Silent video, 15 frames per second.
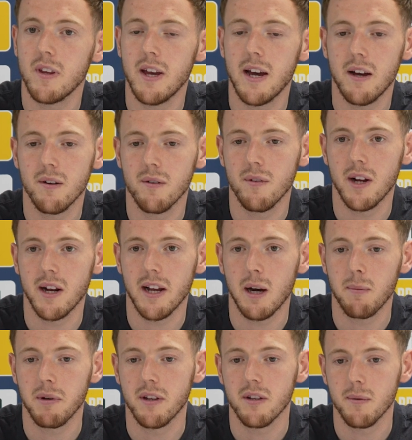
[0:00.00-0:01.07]
Yeah, really
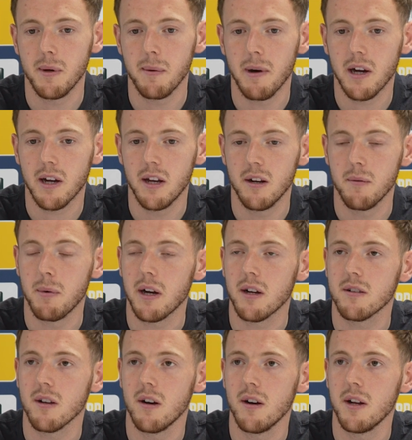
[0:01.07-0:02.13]
happy to be back in and
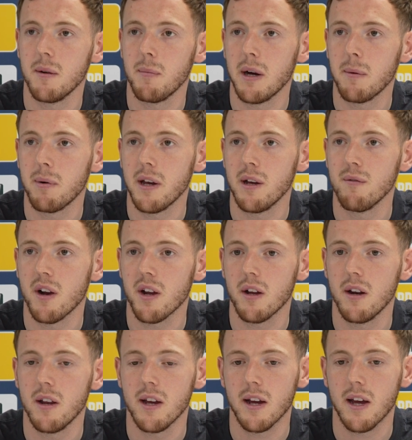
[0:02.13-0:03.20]
back starting and back playing
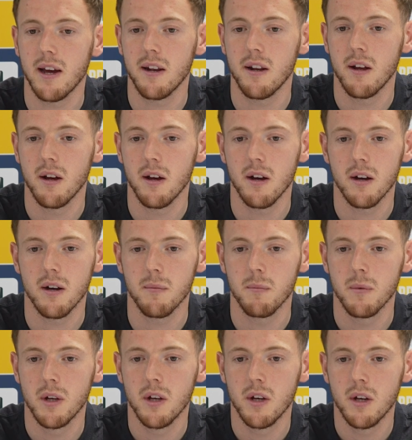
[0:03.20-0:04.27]
regularly again.
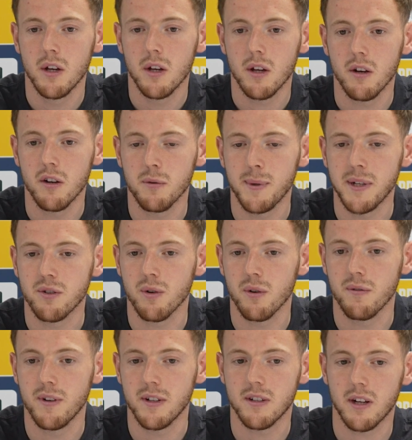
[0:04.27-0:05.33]
You know, it's been
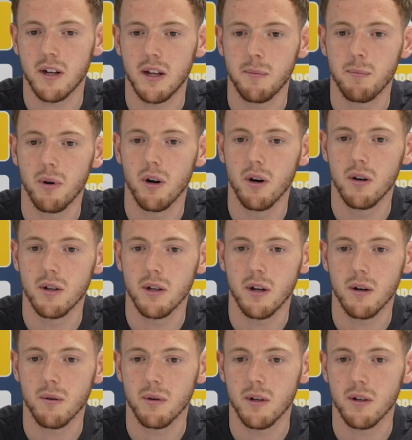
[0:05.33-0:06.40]
tough physically, but,
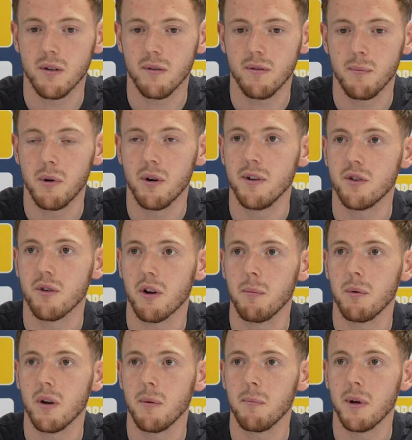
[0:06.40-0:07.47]
you know, there's nothing more
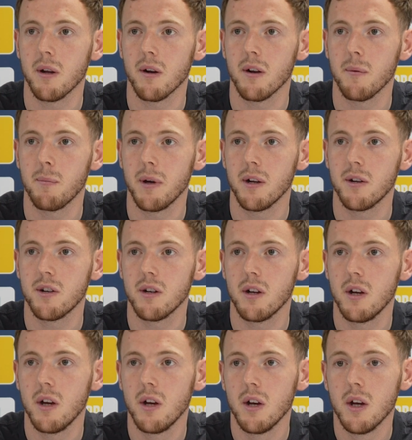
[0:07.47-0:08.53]
enjoyable than being on the pitch
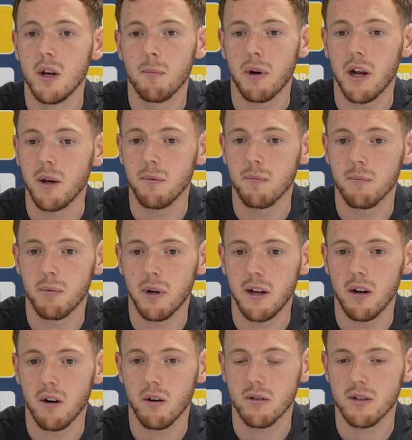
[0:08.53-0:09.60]

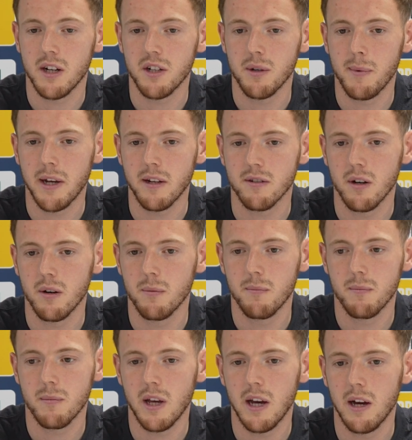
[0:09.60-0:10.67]
playing alongside your mate.
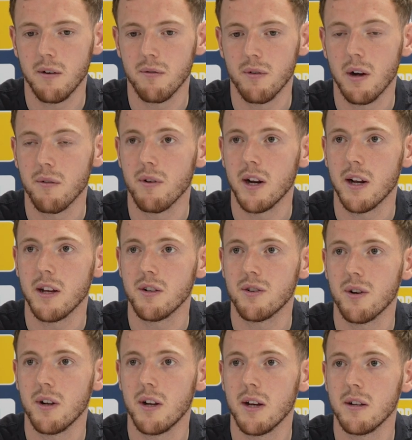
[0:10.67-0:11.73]
So yeah, I've really
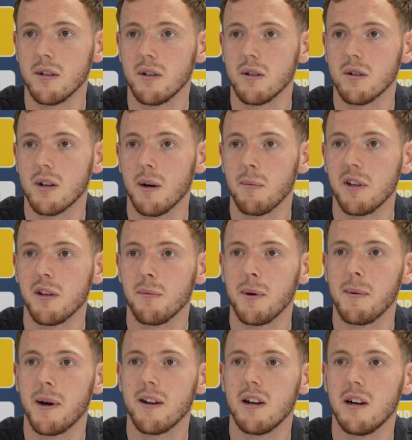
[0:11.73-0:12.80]
enjoyed it and just happy to
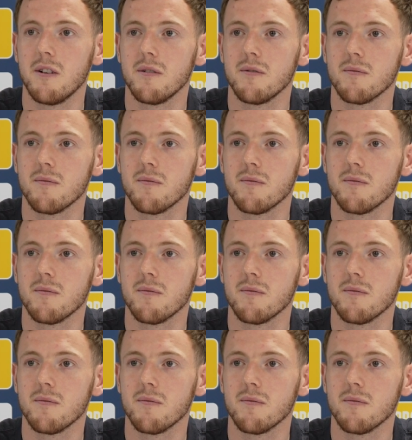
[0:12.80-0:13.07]
be back now.